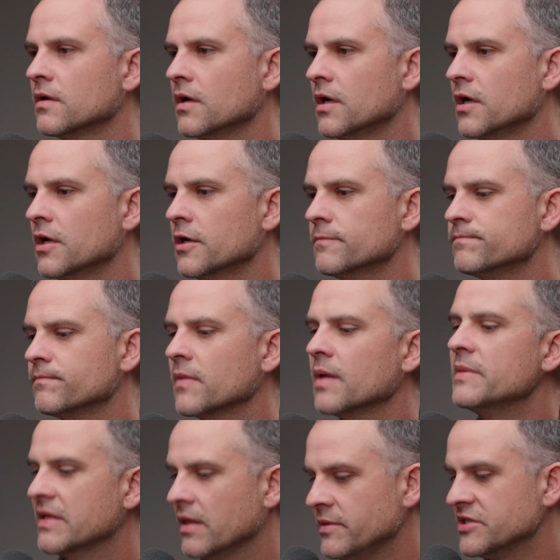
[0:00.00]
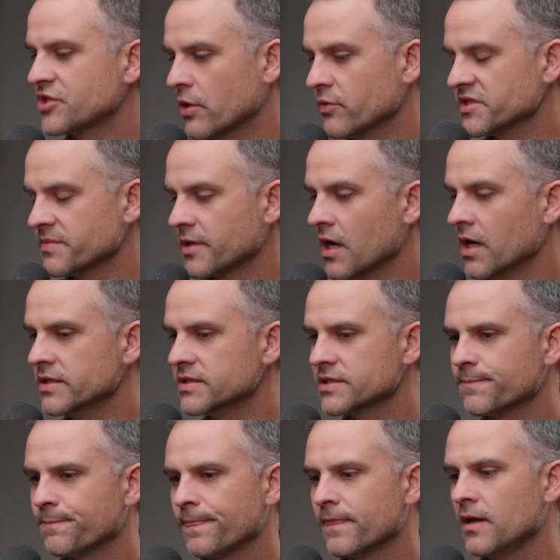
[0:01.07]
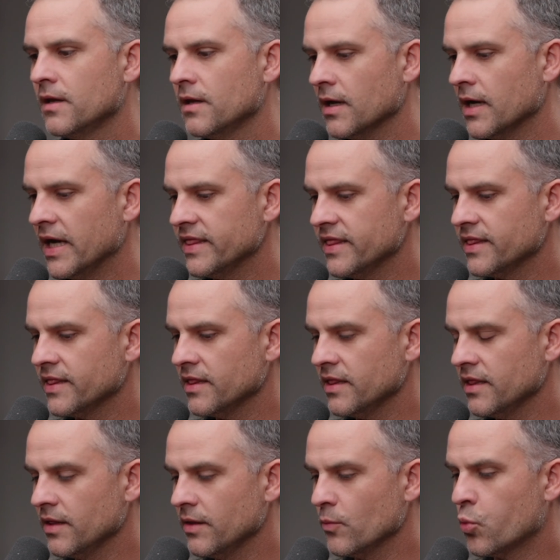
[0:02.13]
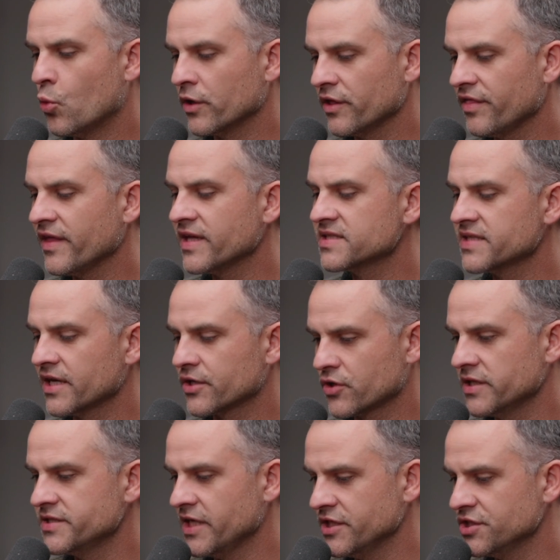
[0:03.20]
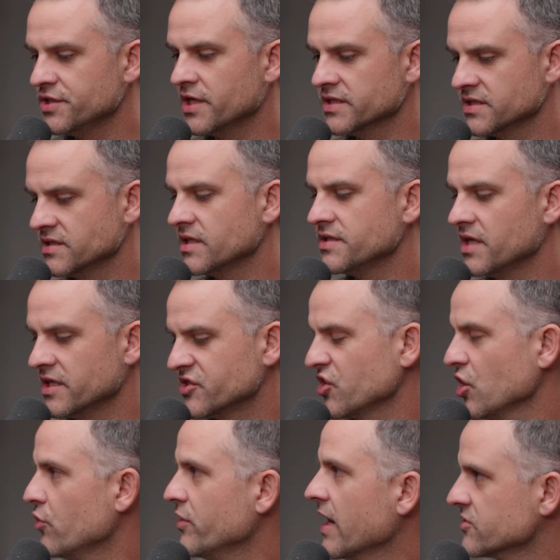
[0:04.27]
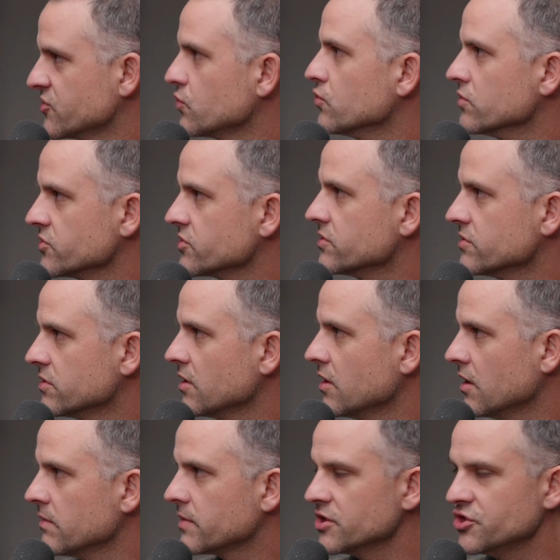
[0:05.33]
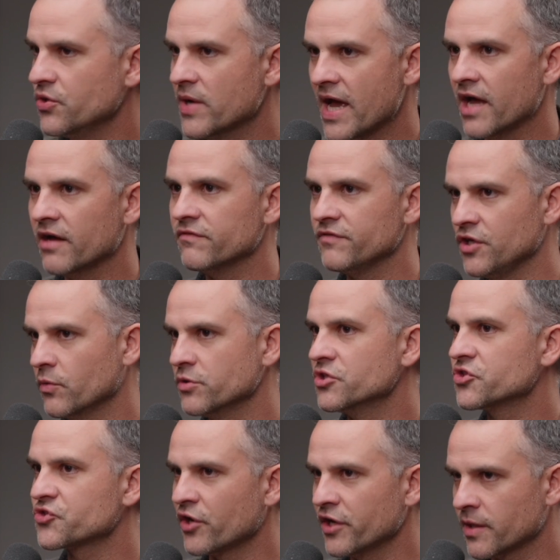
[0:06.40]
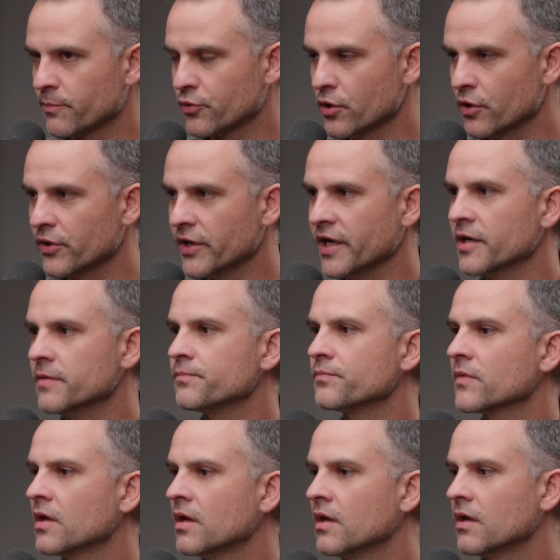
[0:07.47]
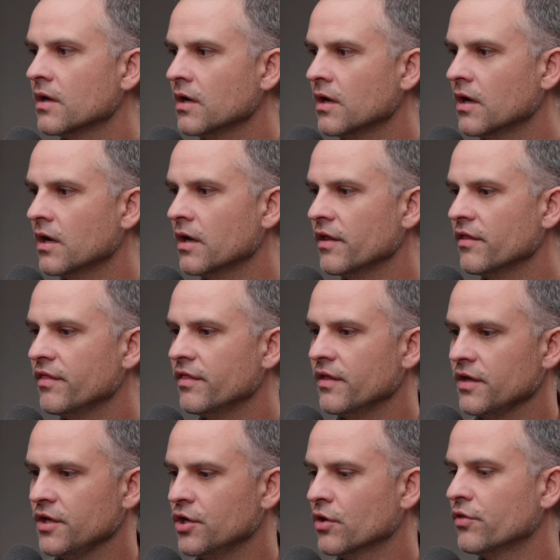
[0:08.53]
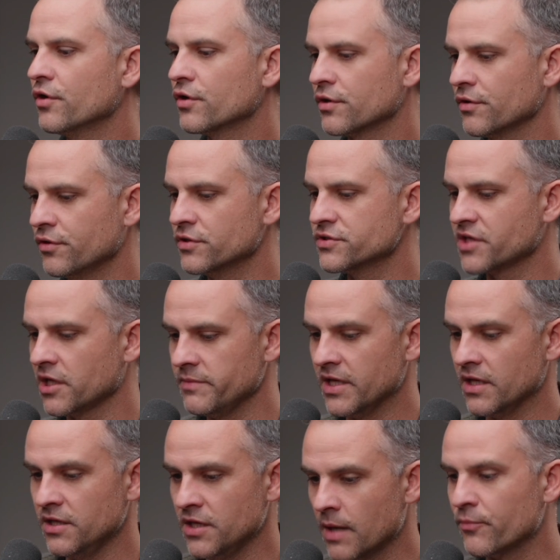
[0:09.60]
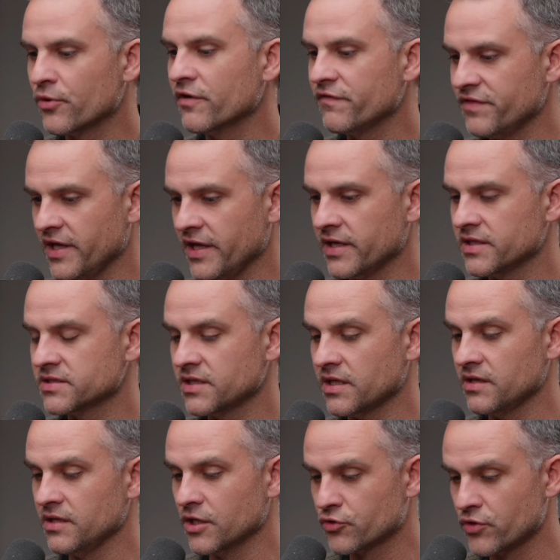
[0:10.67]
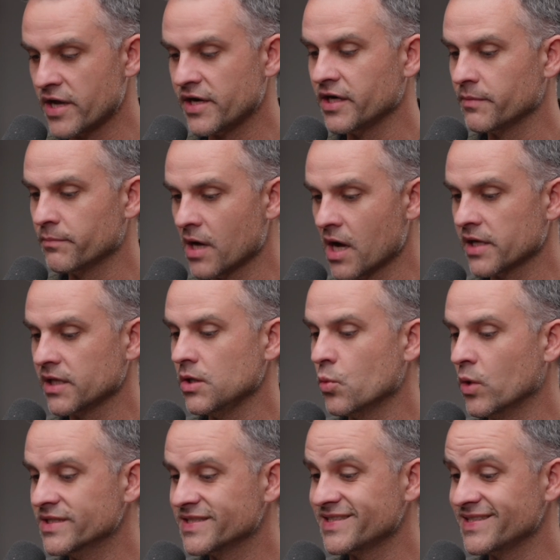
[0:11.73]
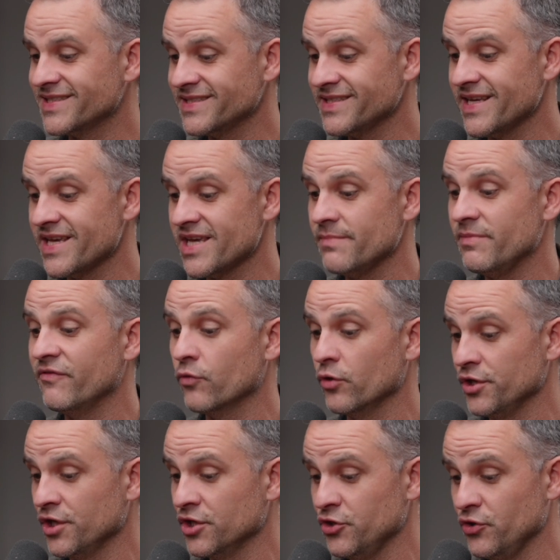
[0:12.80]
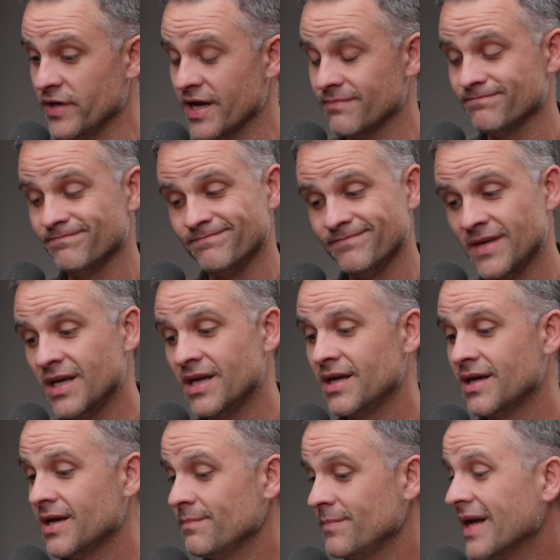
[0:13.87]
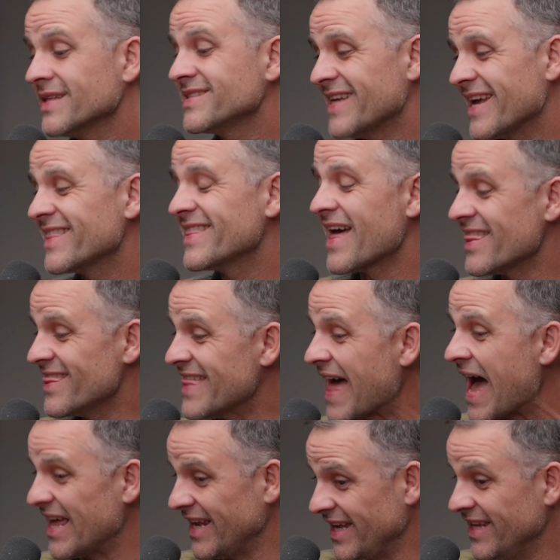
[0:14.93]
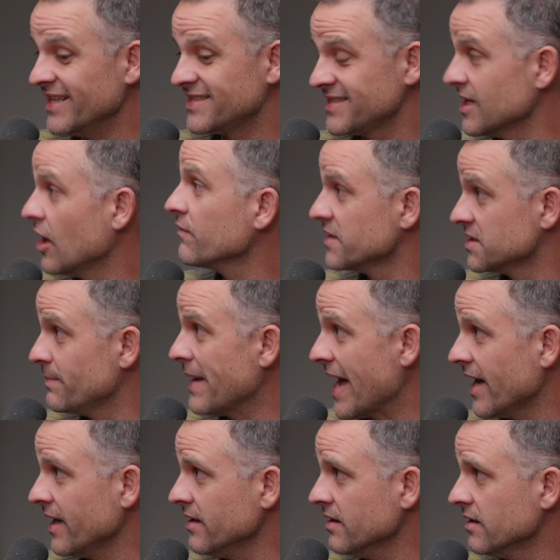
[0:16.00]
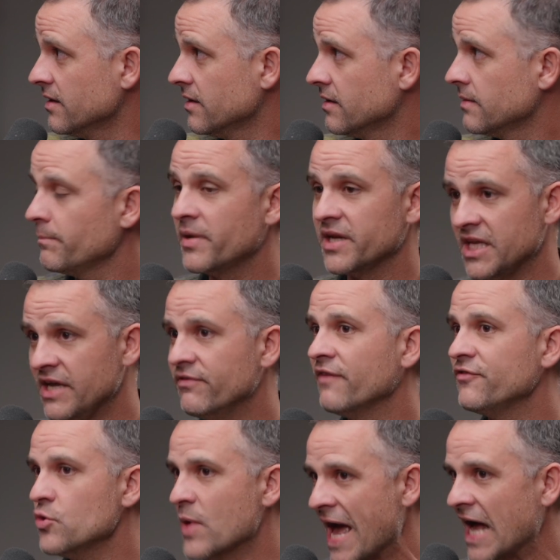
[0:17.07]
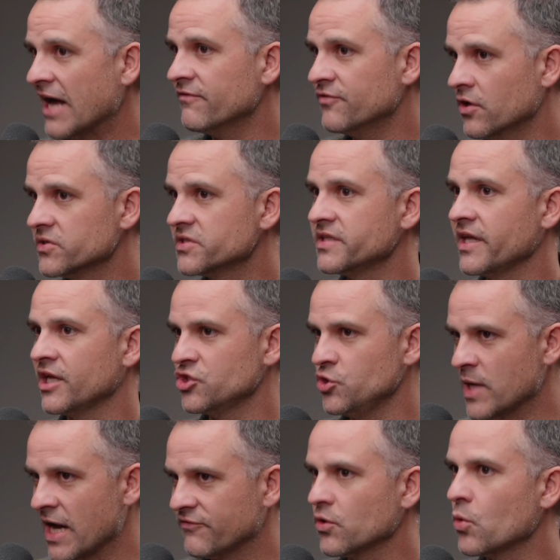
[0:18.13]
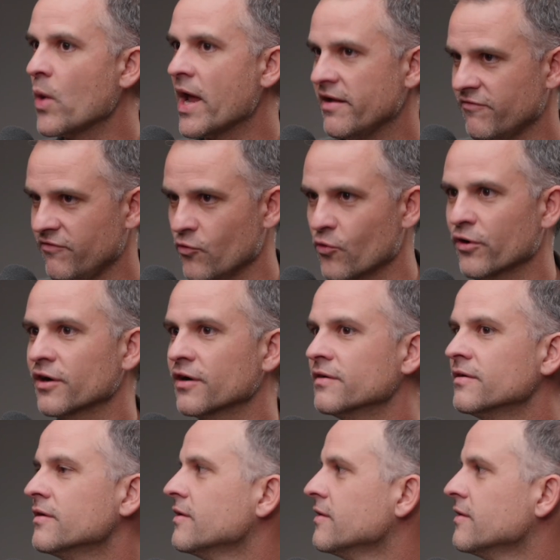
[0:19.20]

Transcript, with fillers: um, let me let me start with some cons i th- one of the things that accreditation does is it does slow down schools because um, you have you know when you're starting a program uh, the, you know there, there's going to be a number of things that the accrediting body wants to see before you can do that i'm not saying that that in itself is bad but even if you have those things you have to wait for